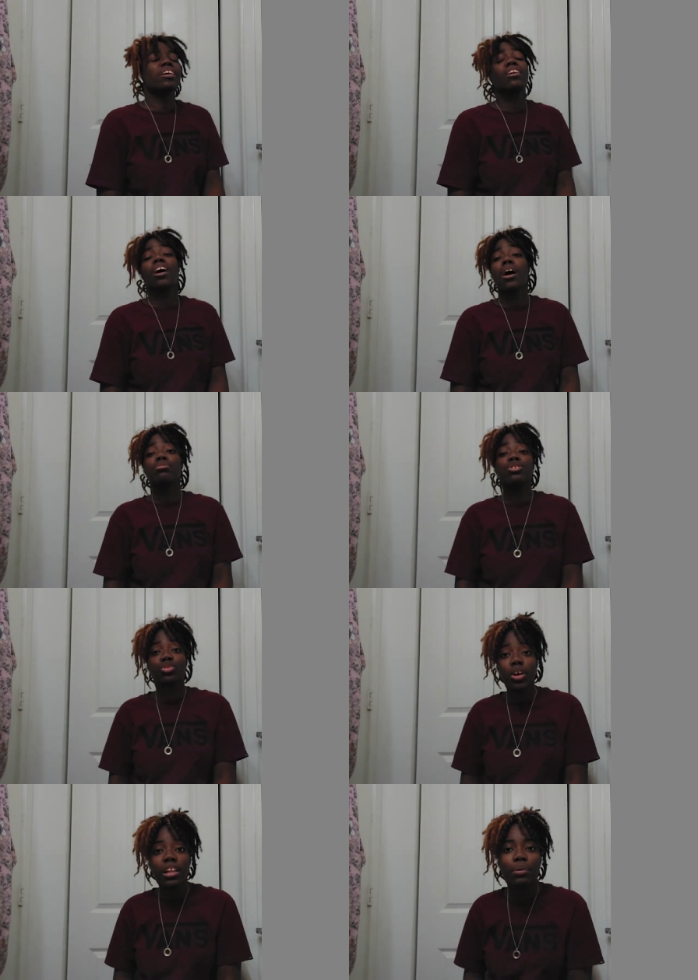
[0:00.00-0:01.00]
Y'all, I'm
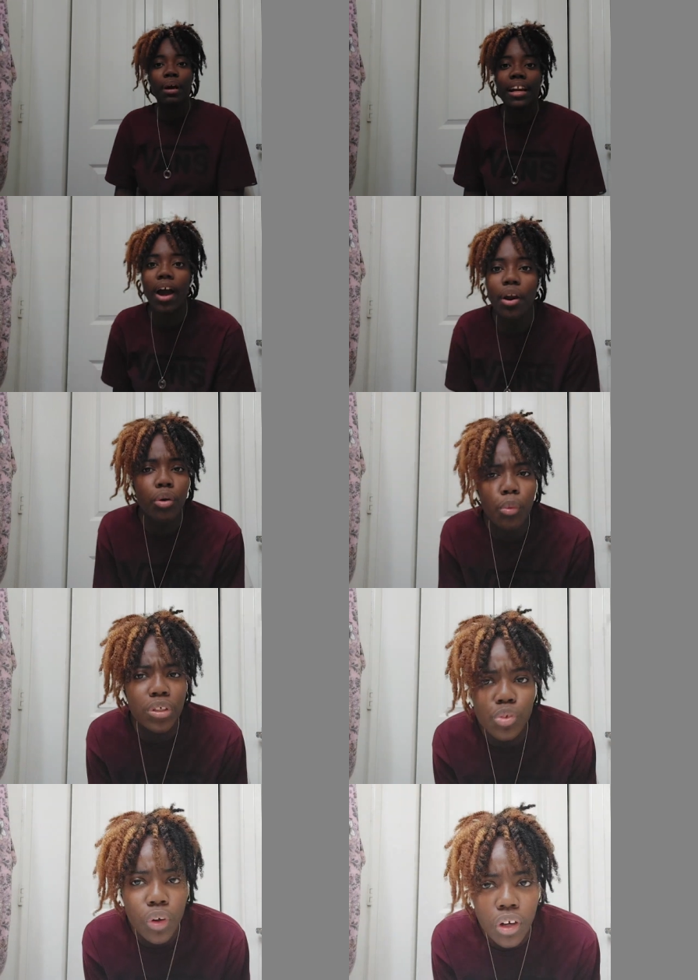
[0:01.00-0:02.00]
struggling right now. I don't know
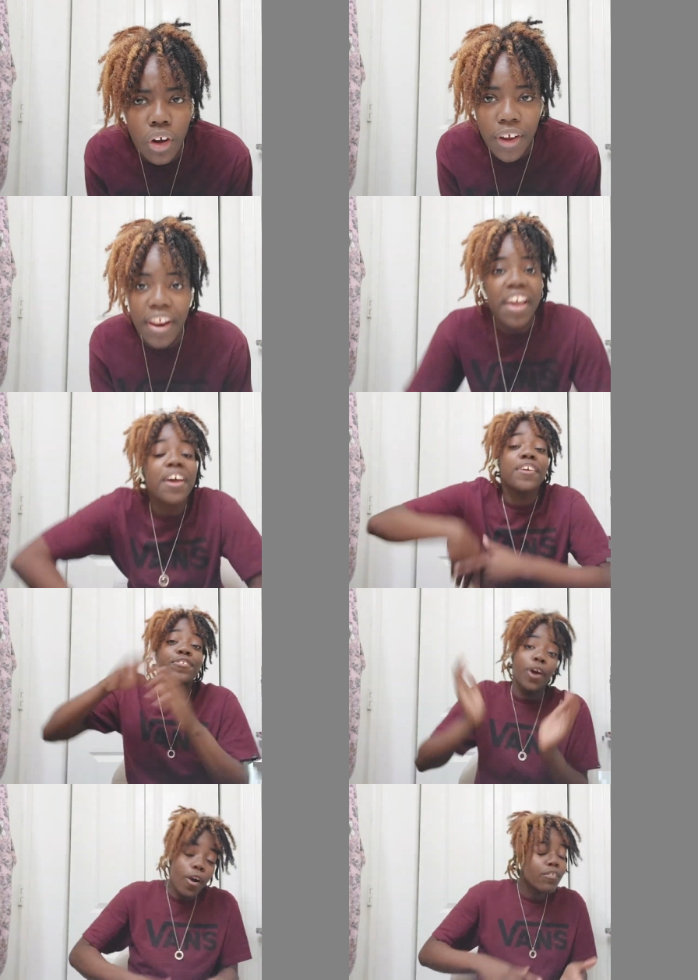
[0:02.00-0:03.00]
what's going
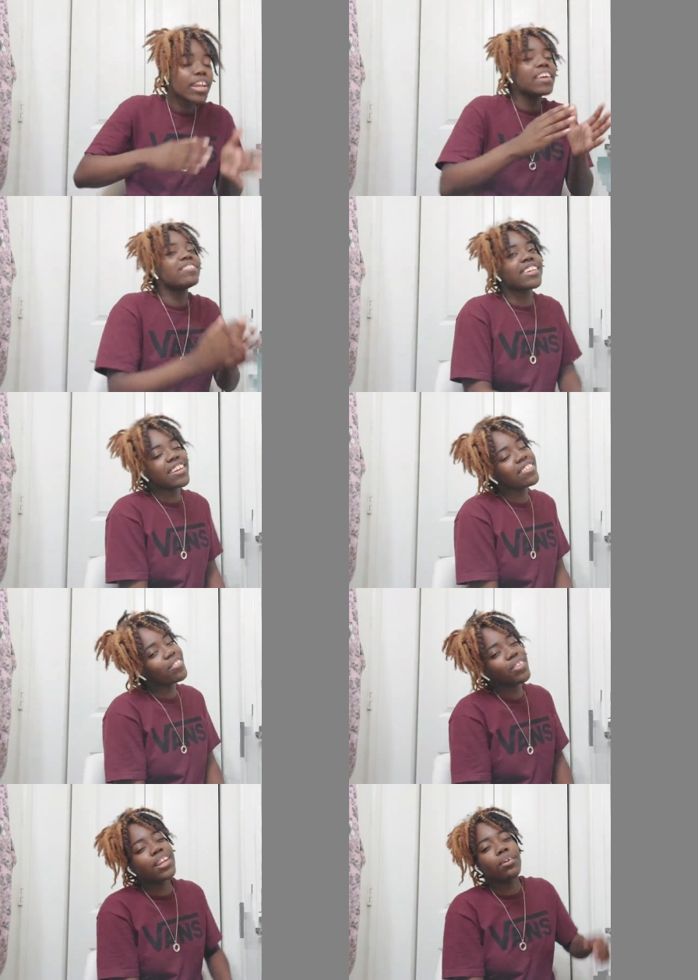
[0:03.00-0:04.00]
on. Don't forget to give
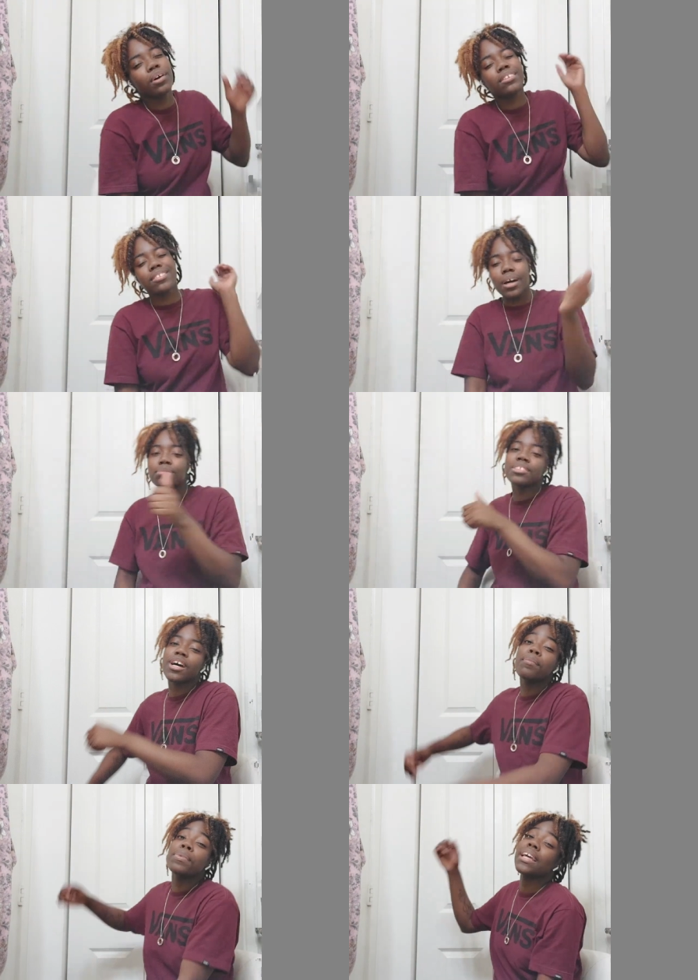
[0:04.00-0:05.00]
this video a thumbs
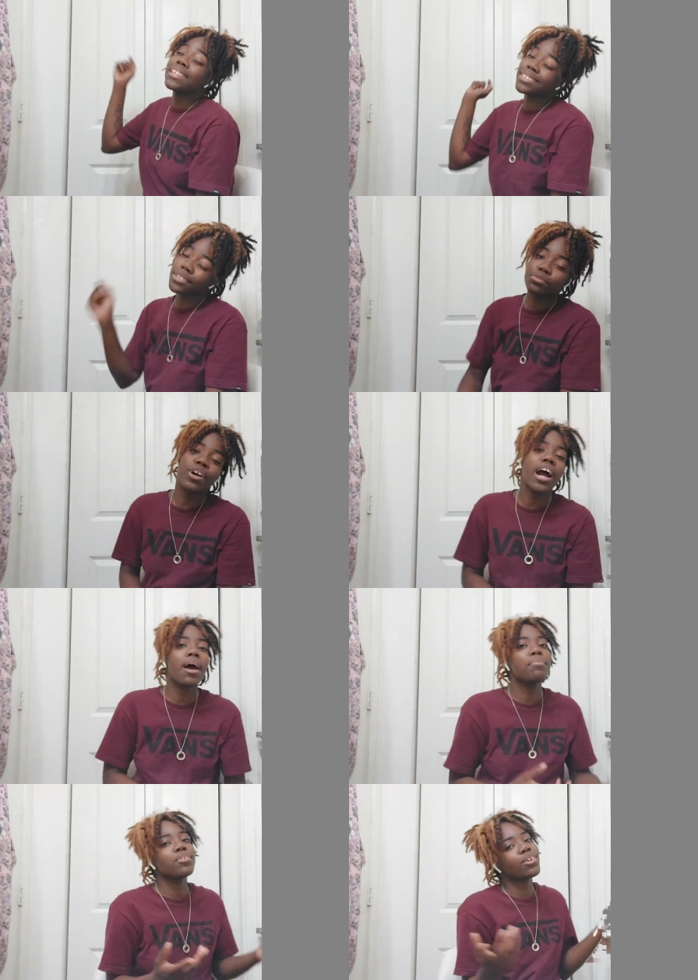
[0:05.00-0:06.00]
up and
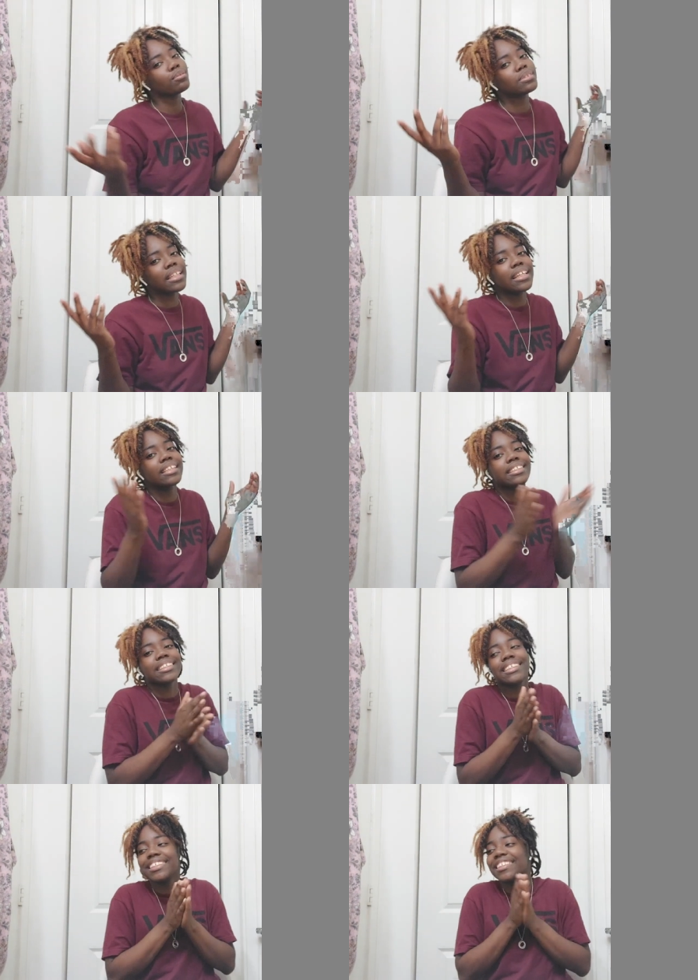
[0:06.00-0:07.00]
subscribe. You know what I'm saying?
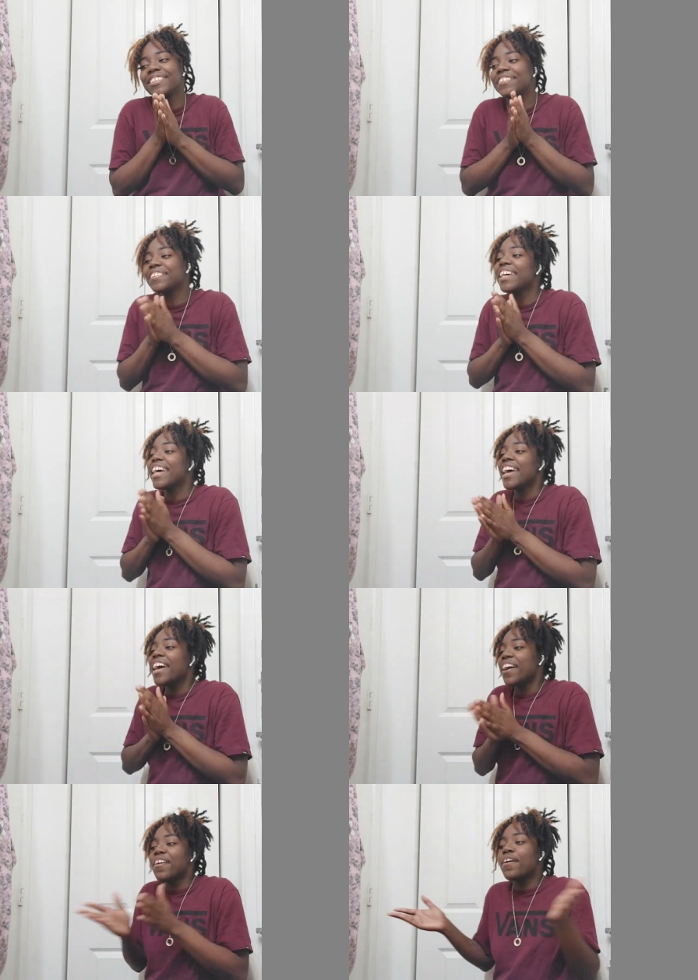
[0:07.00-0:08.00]
You know,
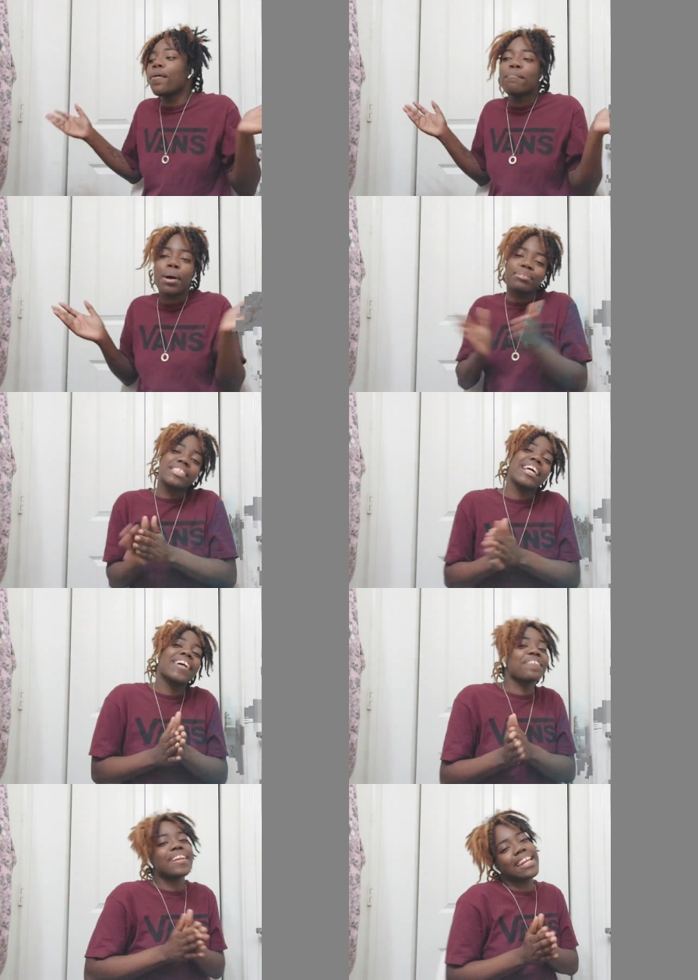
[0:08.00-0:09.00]
I'll see you
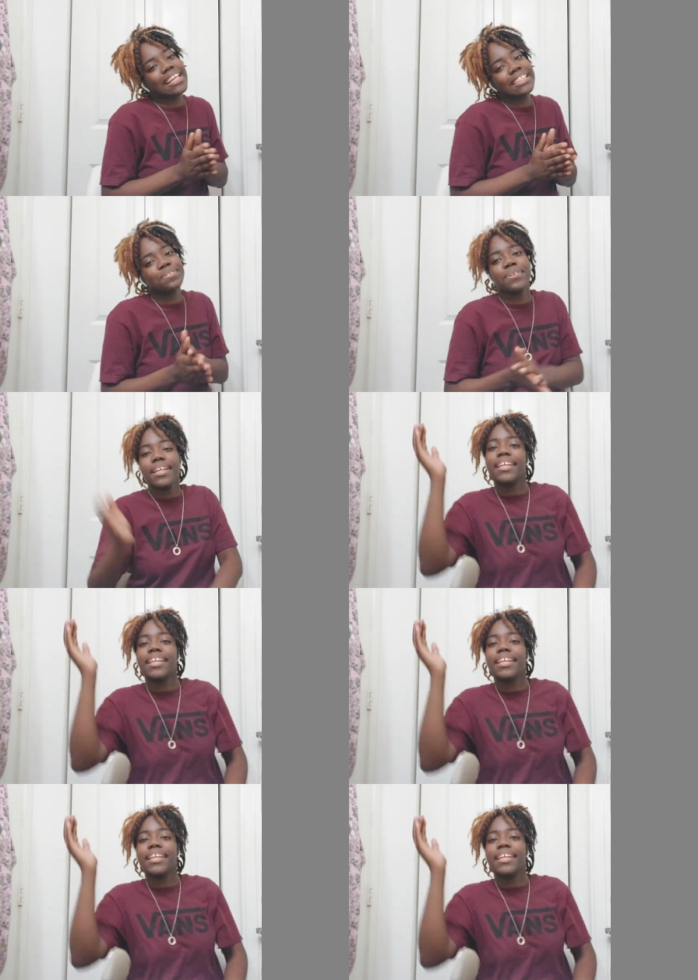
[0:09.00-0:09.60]
guys for the next.